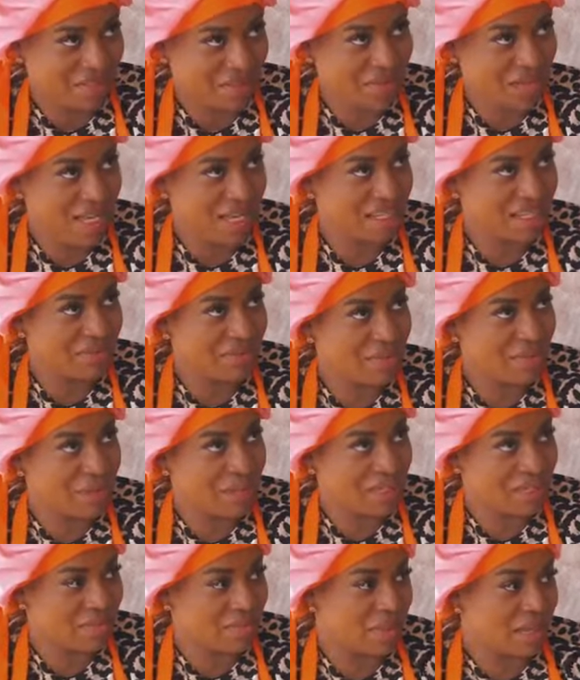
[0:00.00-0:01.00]
Who are you giving
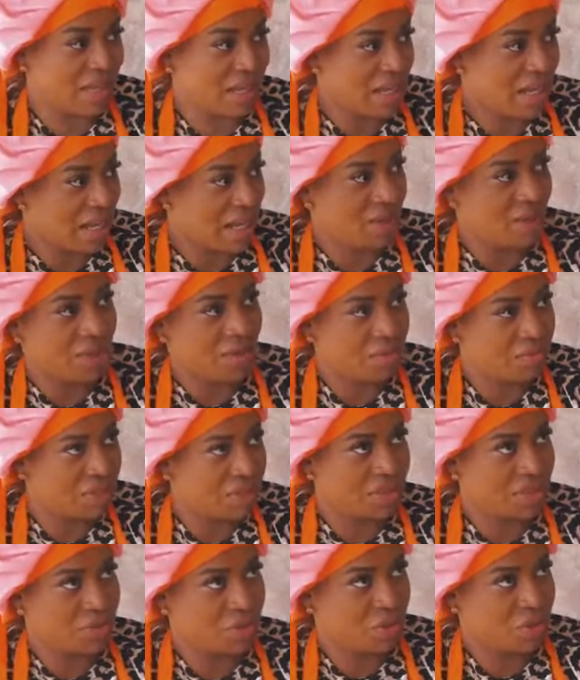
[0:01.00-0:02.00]
back to back? How or me?
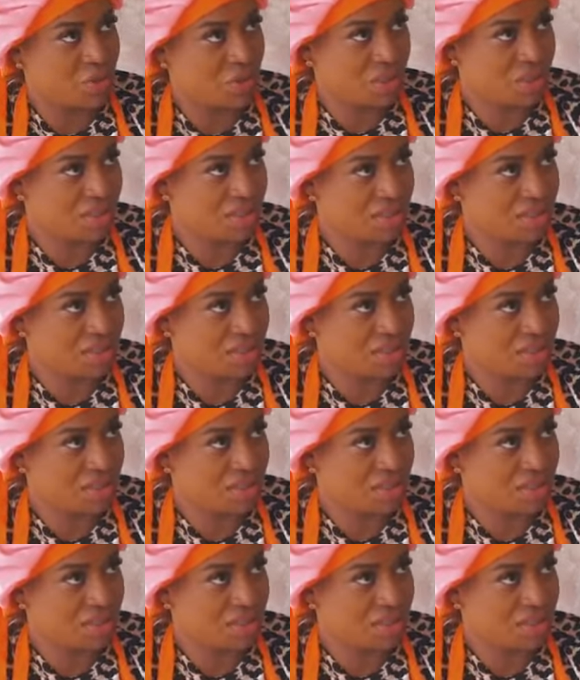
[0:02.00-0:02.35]
Which one?